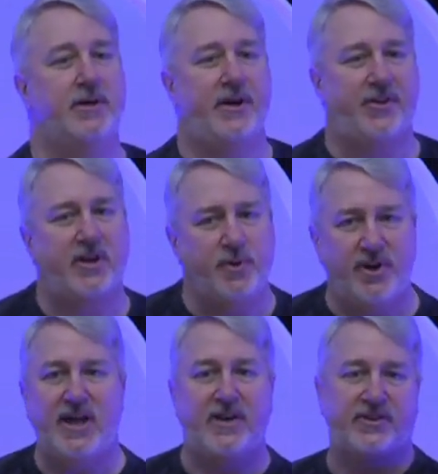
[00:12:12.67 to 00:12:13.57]
that the
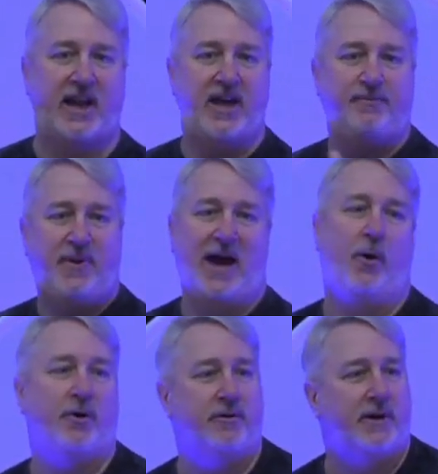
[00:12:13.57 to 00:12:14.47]
community has a lot of
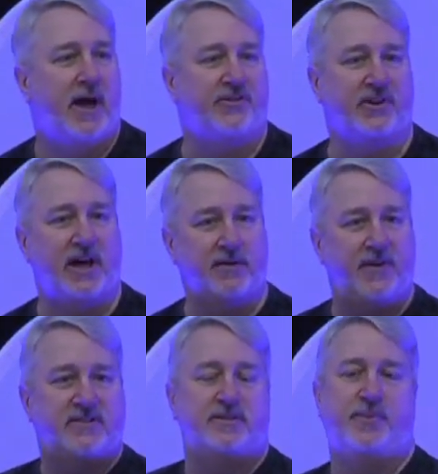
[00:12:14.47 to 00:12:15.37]
power, has a lot of
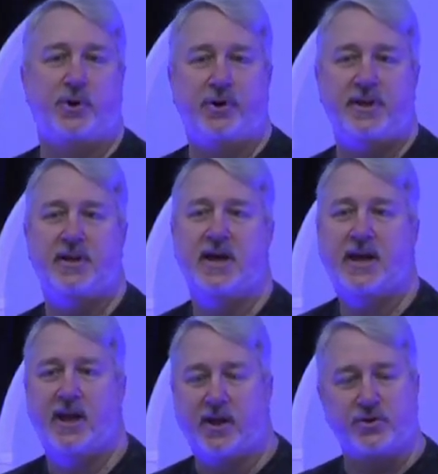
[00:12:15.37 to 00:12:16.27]
flexibility,
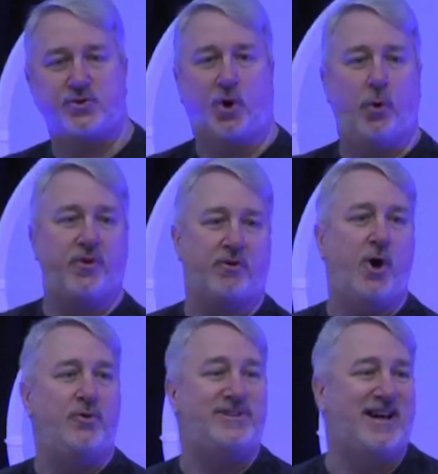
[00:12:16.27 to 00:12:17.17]
can control their
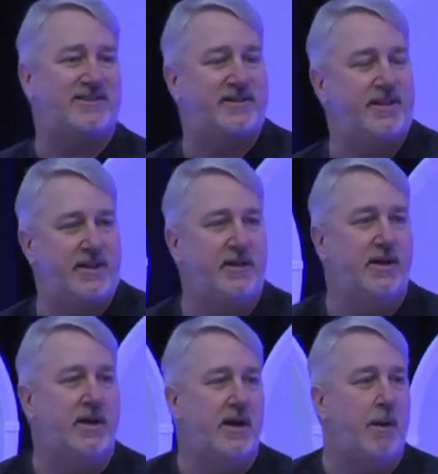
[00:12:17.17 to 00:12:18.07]
own destiny.
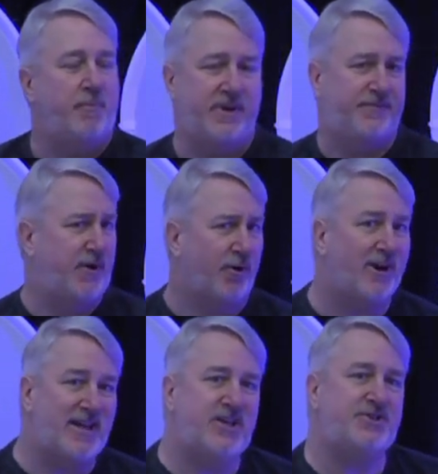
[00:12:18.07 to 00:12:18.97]
But if there
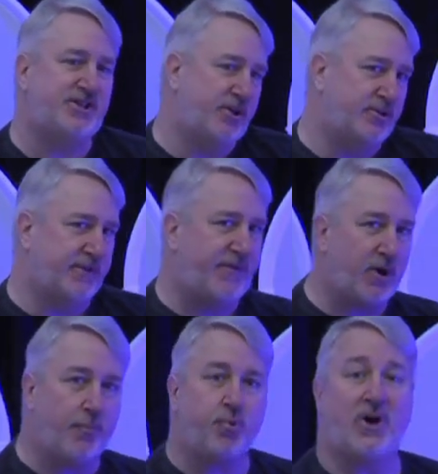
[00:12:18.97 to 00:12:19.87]
are issues, if there
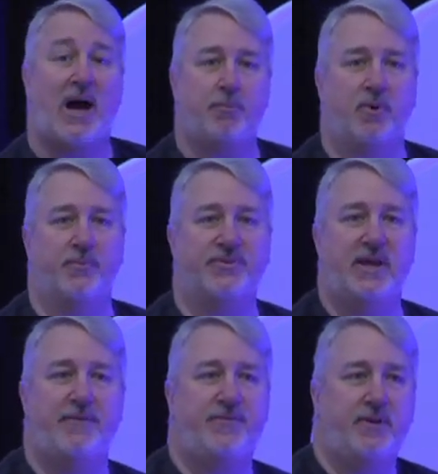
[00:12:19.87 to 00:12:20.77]
are problems,
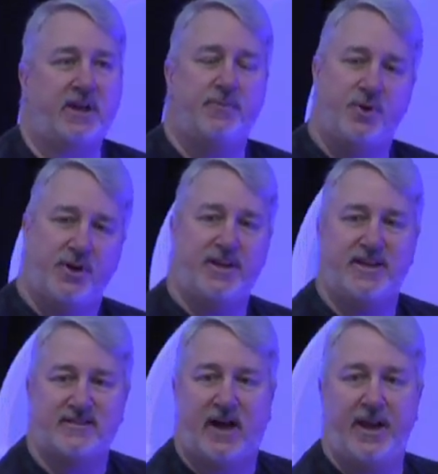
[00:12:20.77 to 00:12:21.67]
if the community
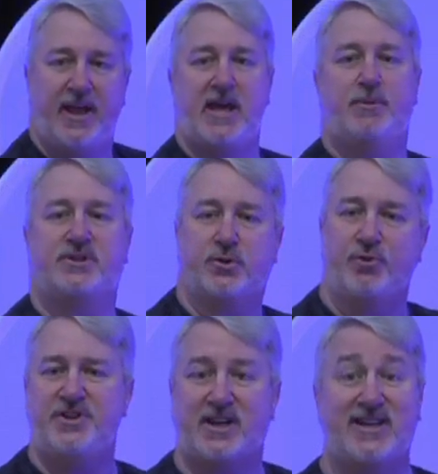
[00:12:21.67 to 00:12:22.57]
is unable to
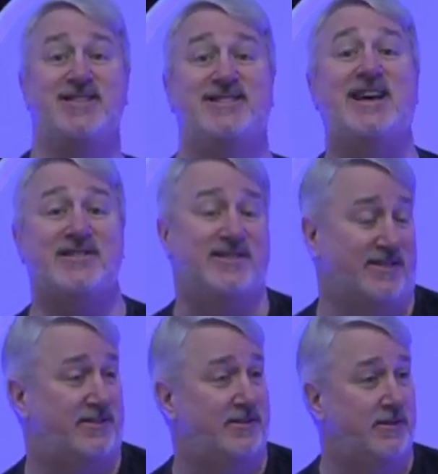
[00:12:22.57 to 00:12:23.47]
reach a
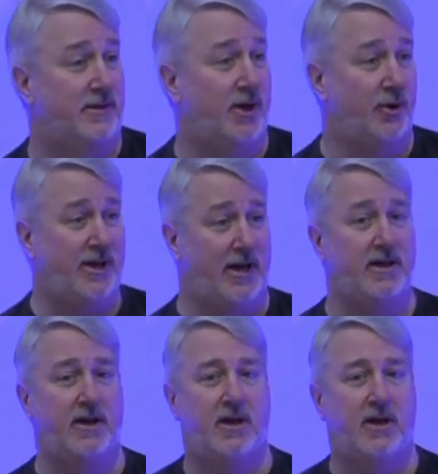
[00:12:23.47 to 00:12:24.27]
consensus, okay,